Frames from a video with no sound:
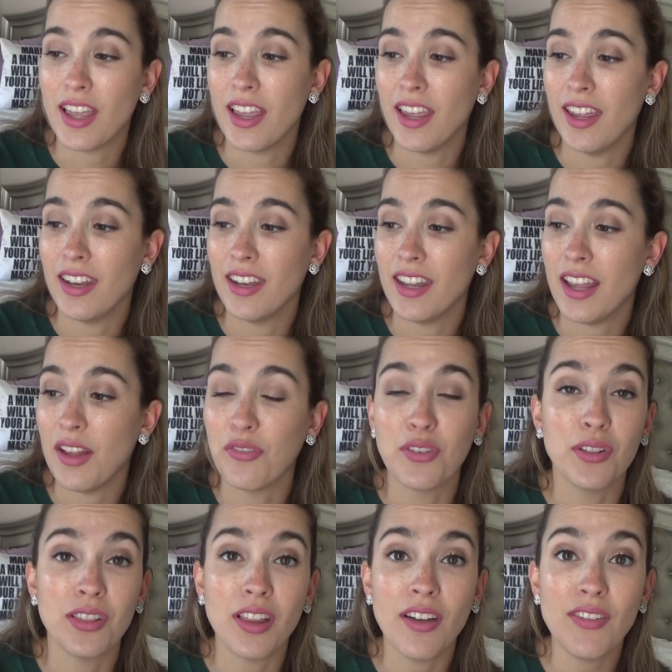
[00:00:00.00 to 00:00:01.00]
and if
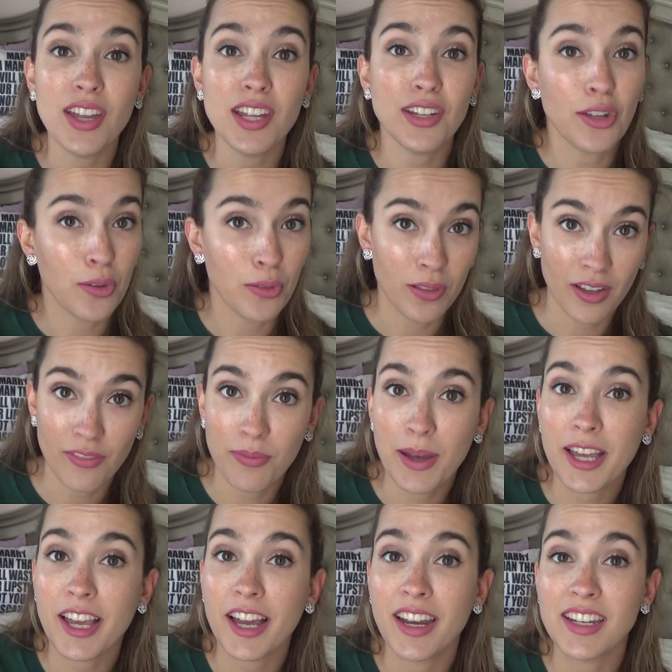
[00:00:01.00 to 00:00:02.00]
you love it, you love
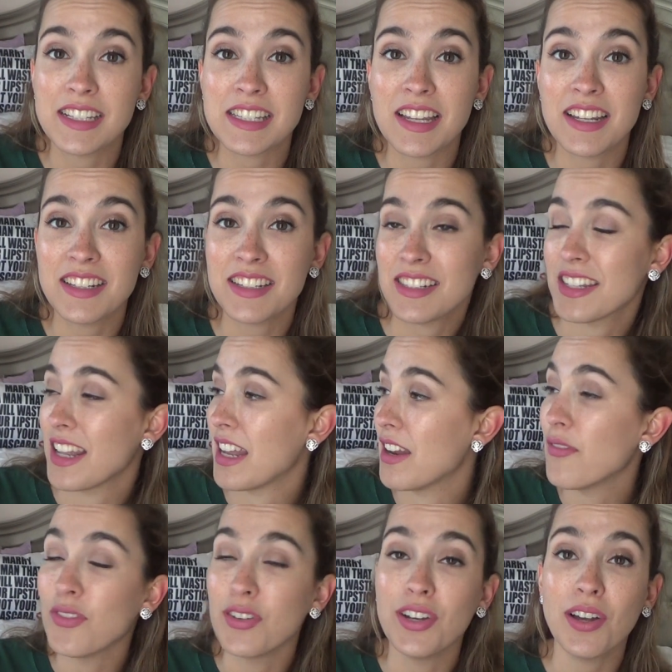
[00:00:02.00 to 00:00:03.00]
my kind of scents, and
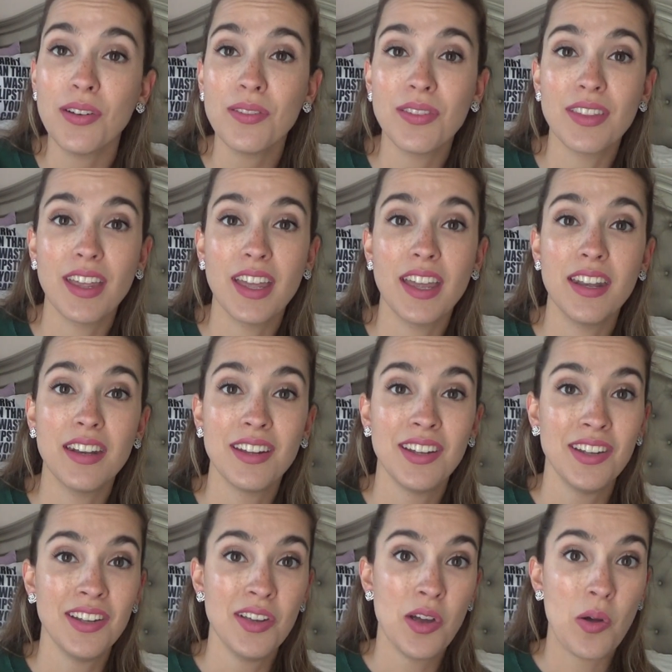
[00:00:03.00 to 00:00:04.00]
if you don't, then
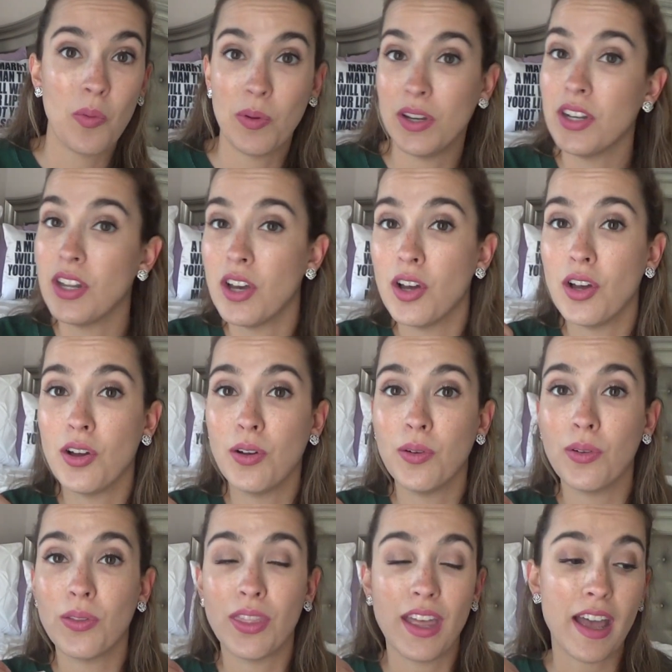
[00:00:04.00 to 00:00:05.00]
we
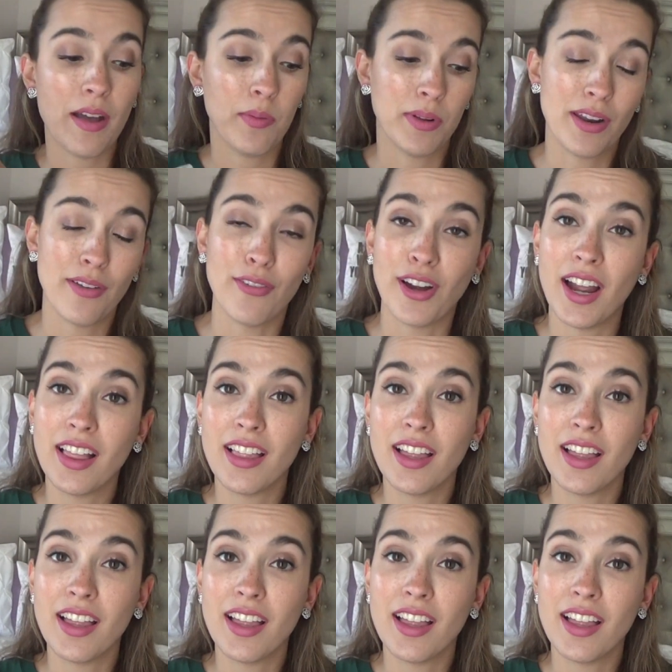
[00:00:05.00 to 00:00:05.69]
know that whatever I